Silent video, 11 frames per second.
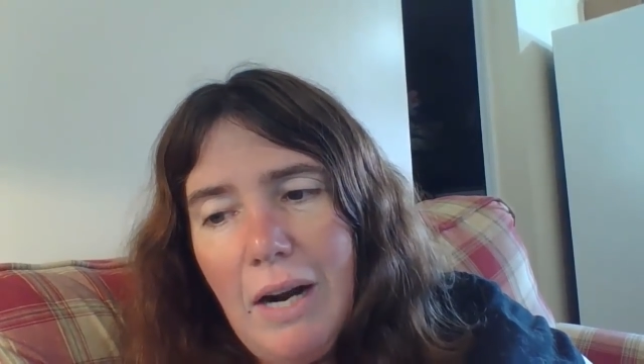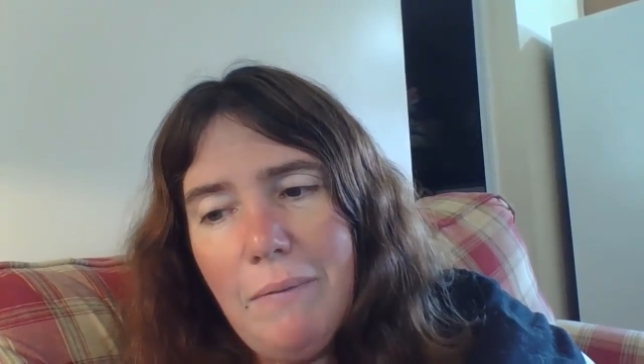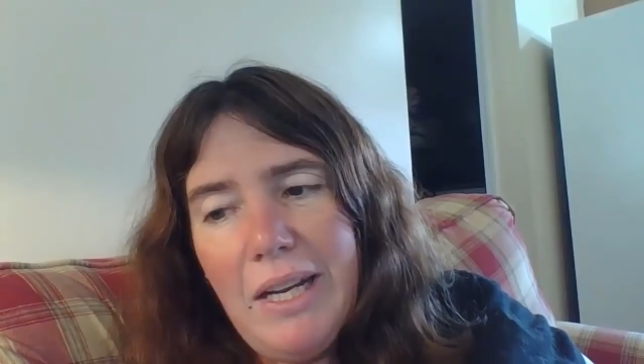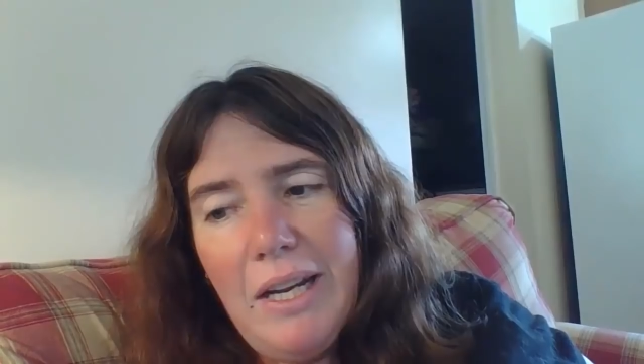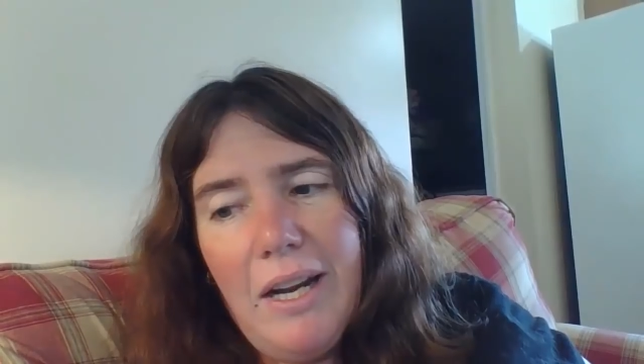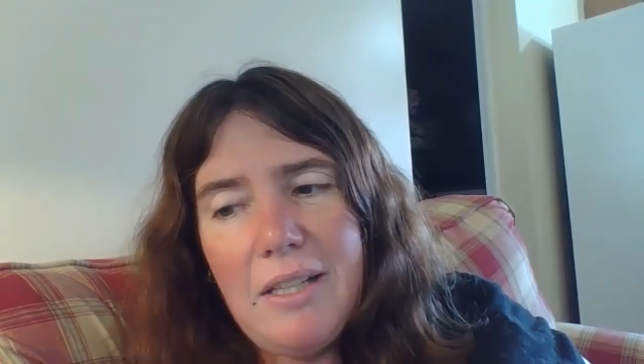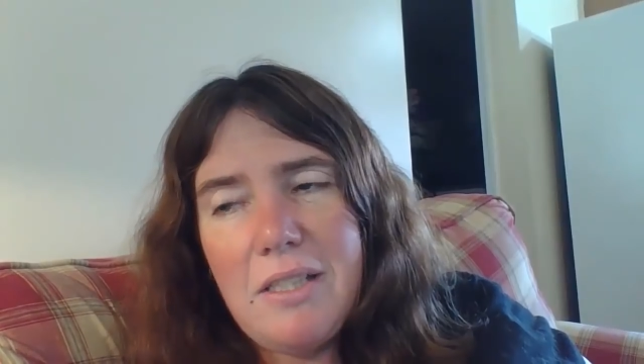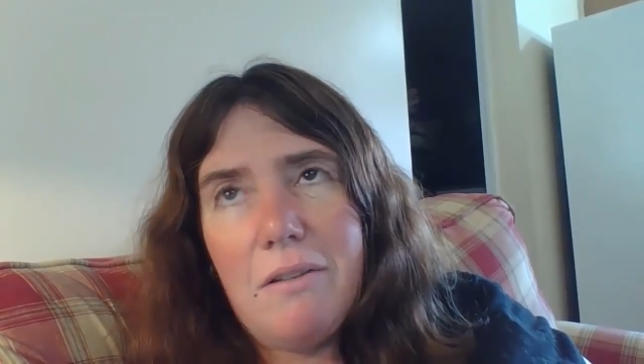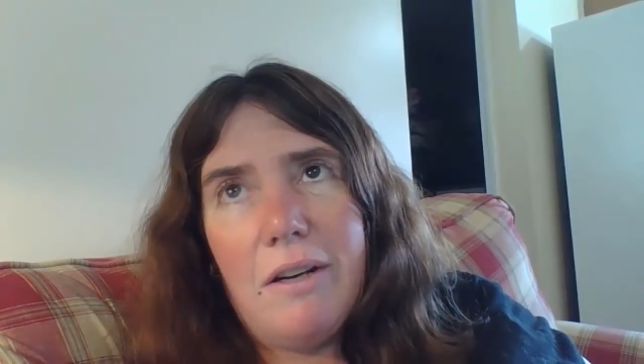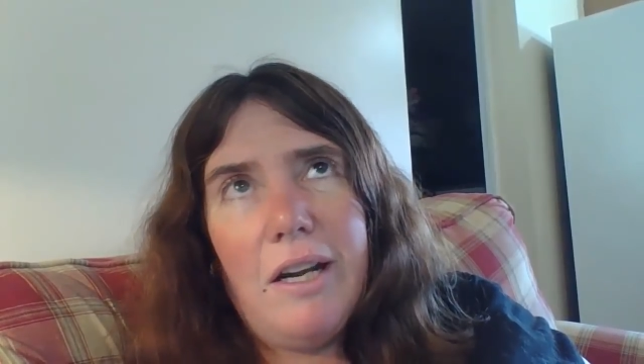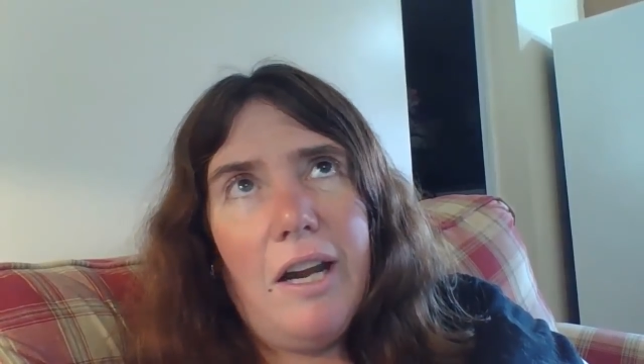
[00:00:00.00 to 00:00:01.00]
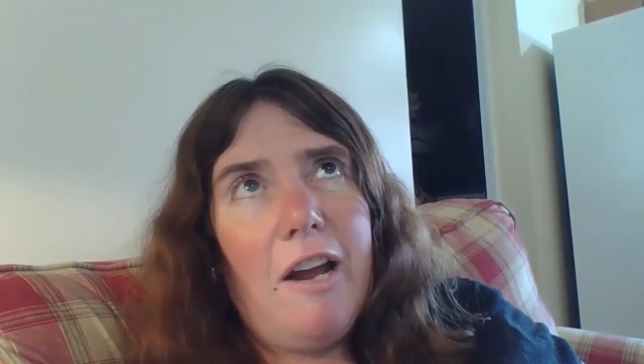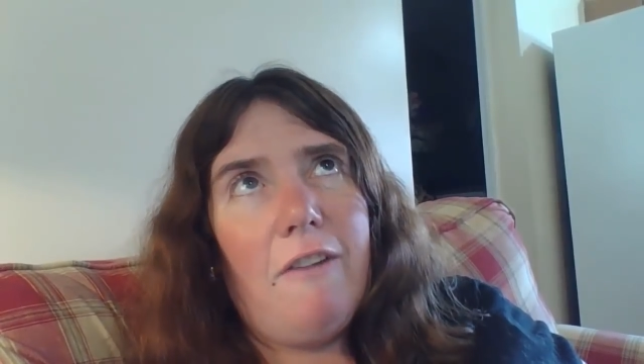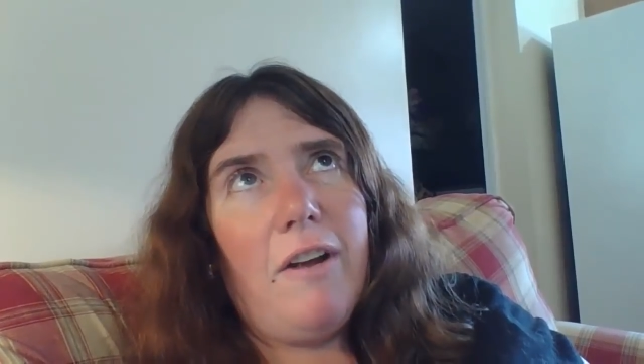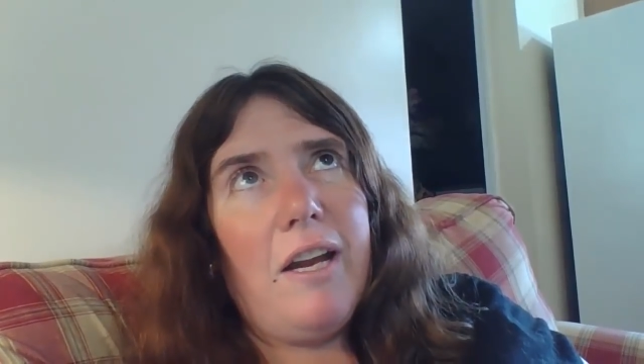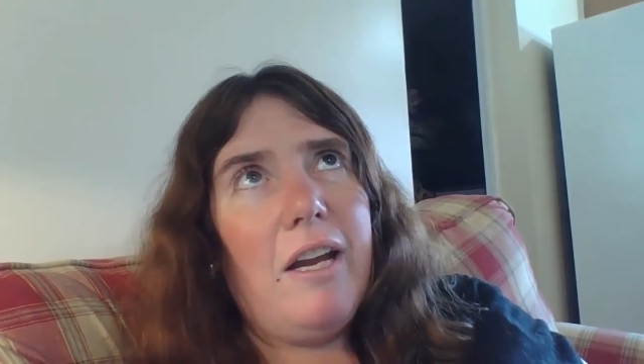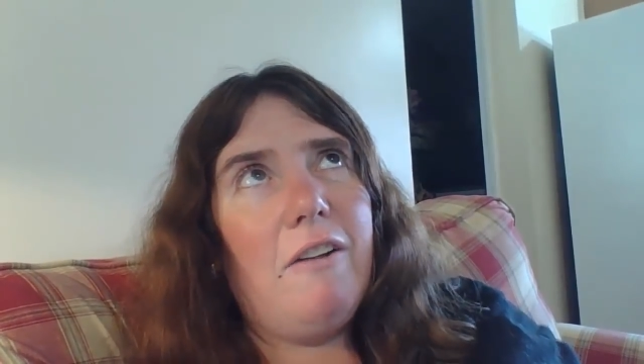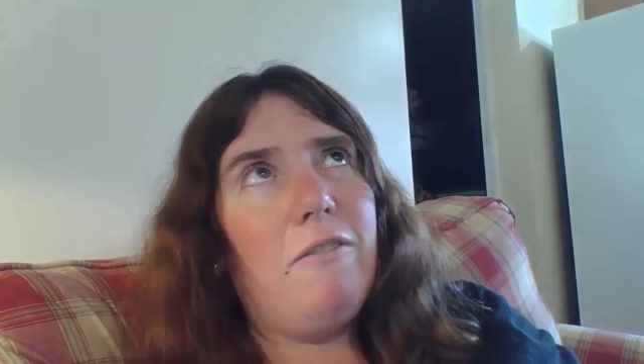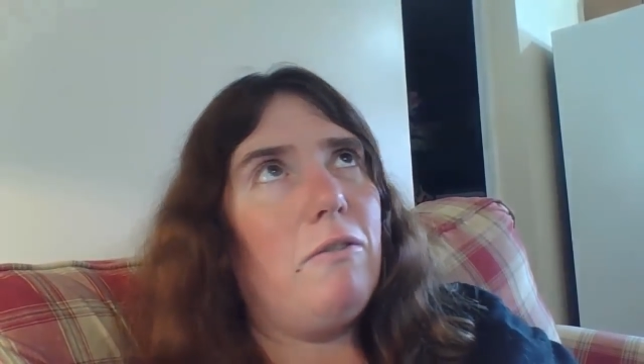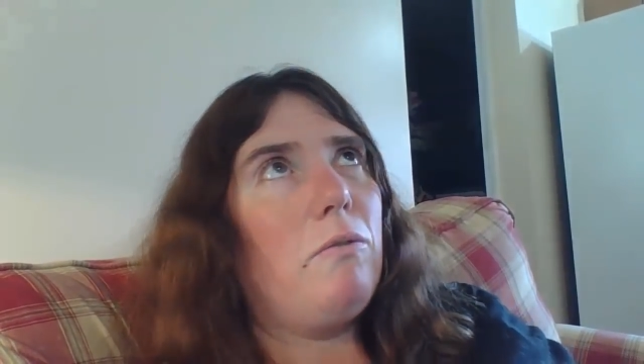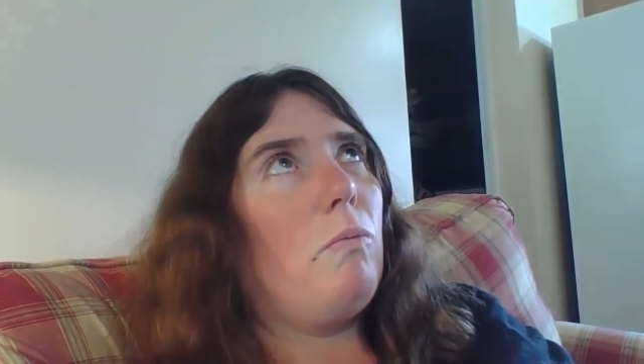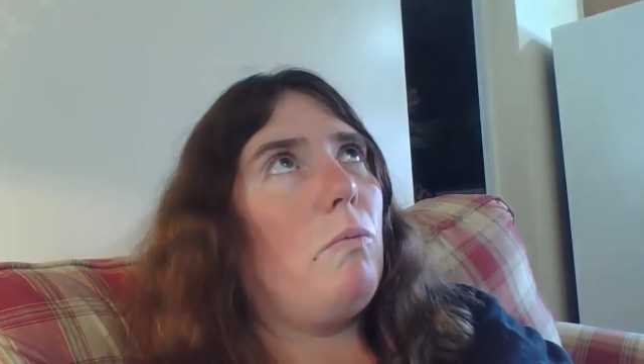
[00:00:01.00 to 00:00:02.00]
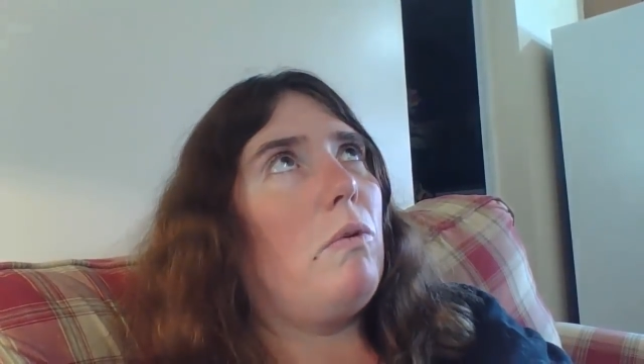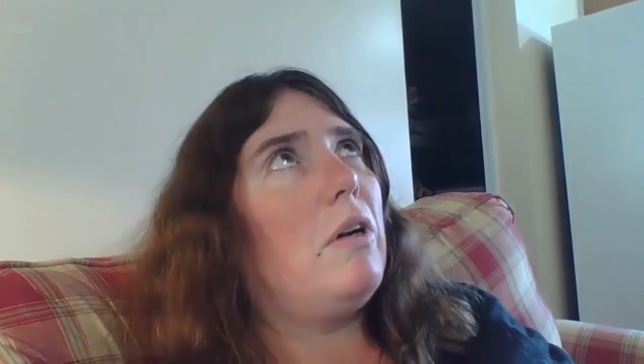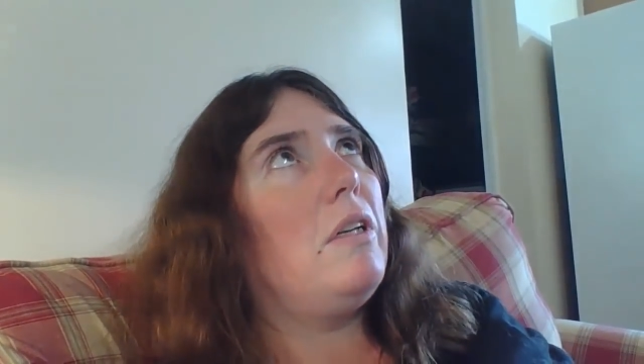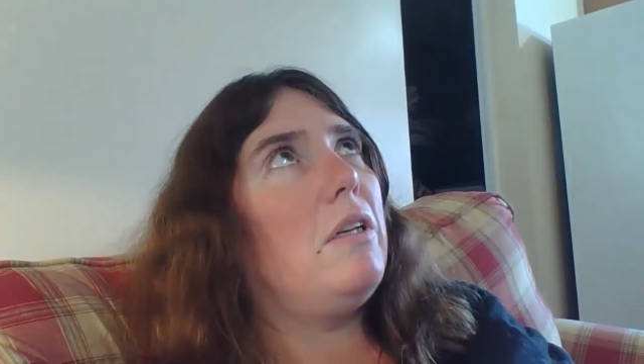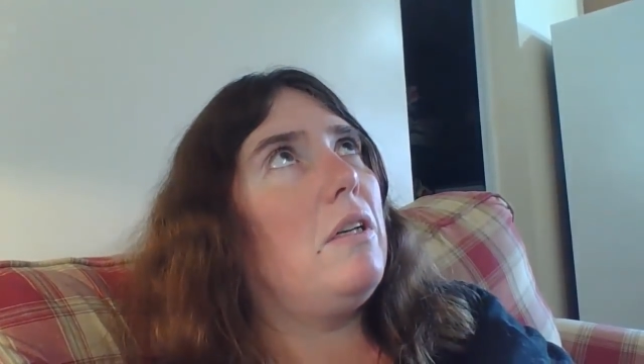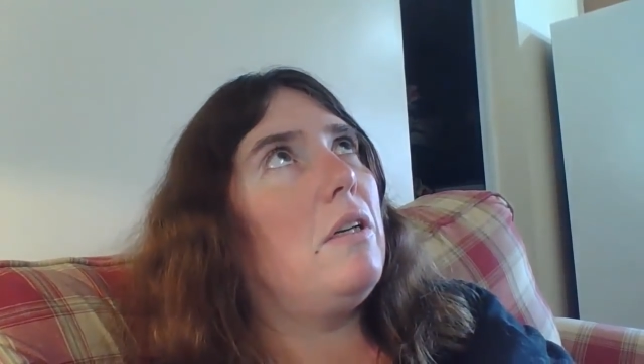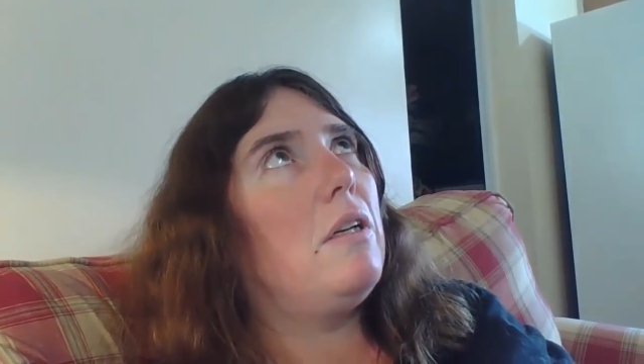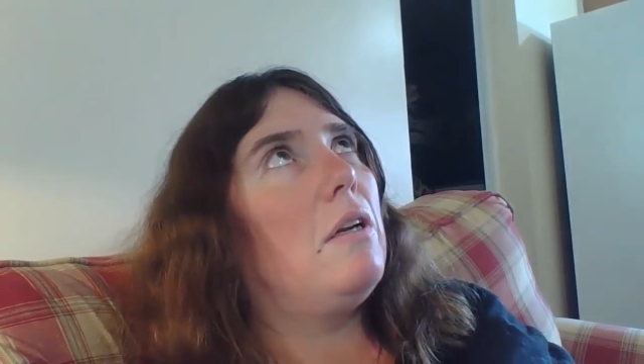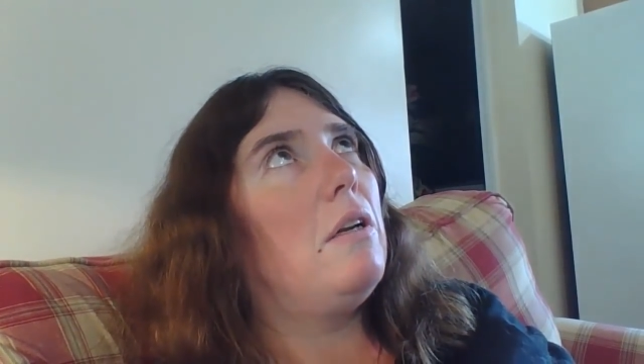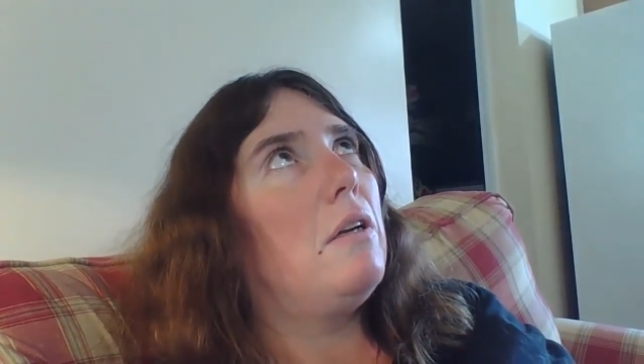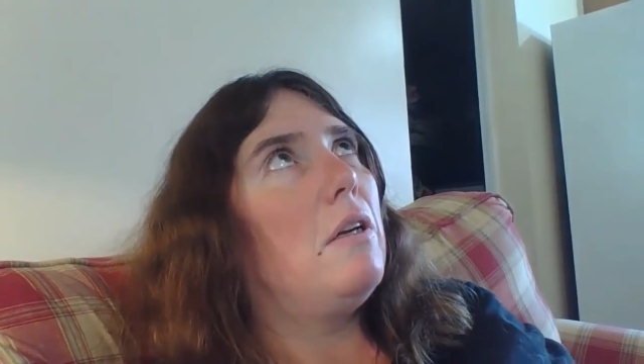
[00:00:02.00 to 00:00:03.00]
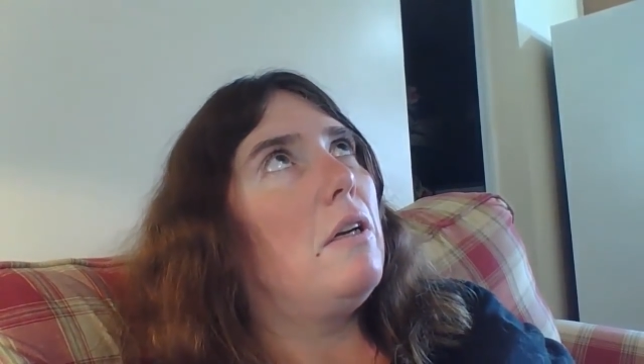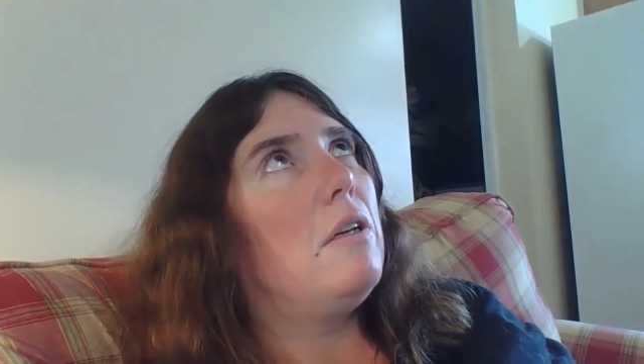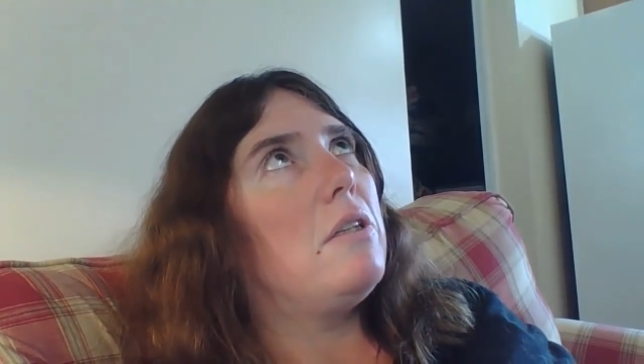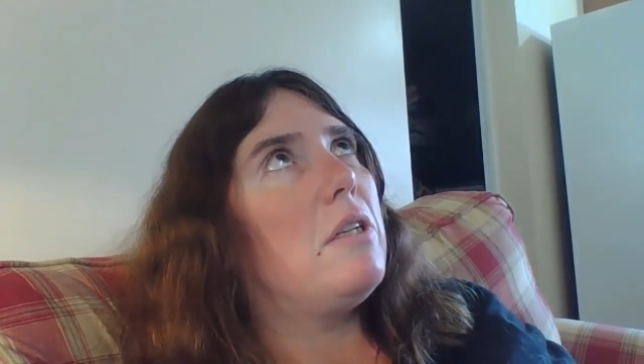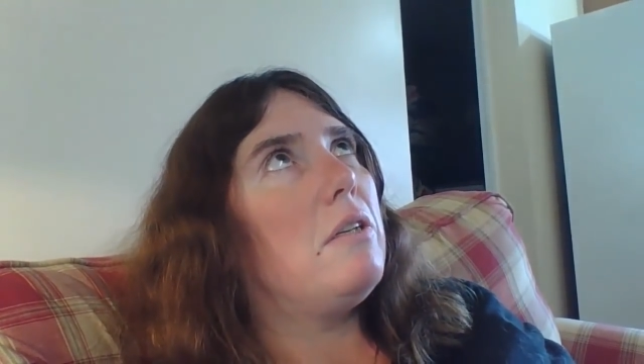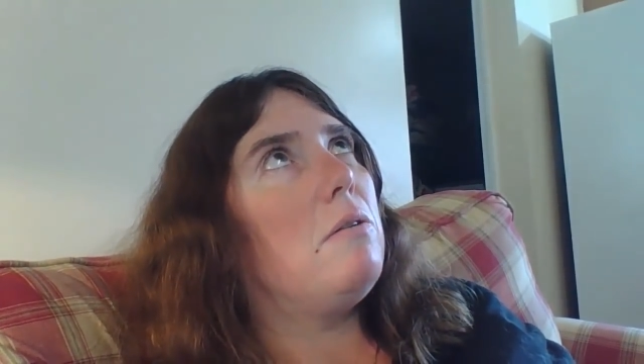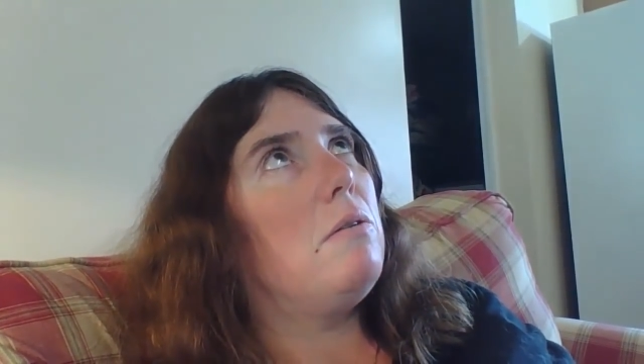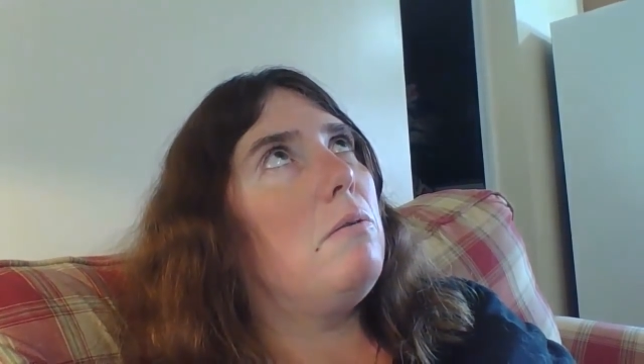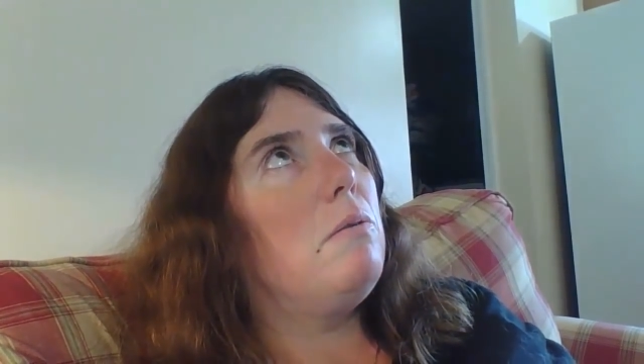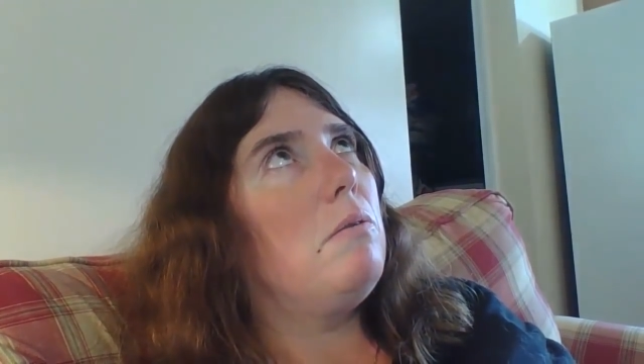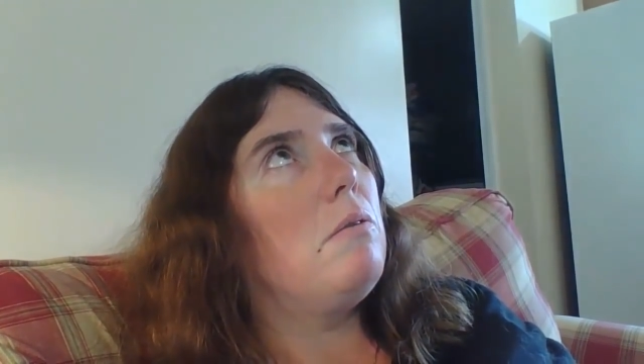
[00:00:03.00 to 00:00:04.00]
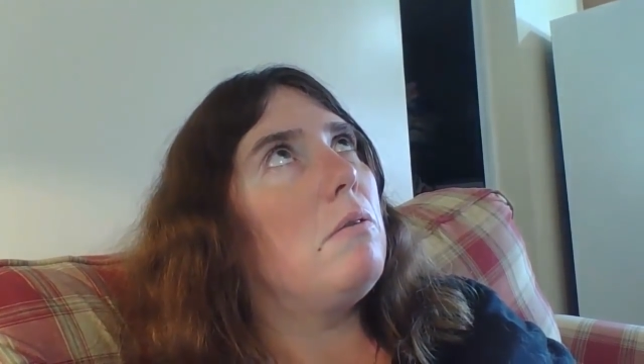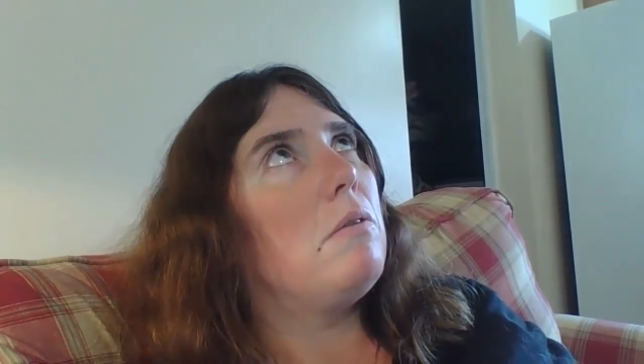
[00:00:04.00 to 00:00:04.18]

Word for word: How many hits do I have? I have one, two.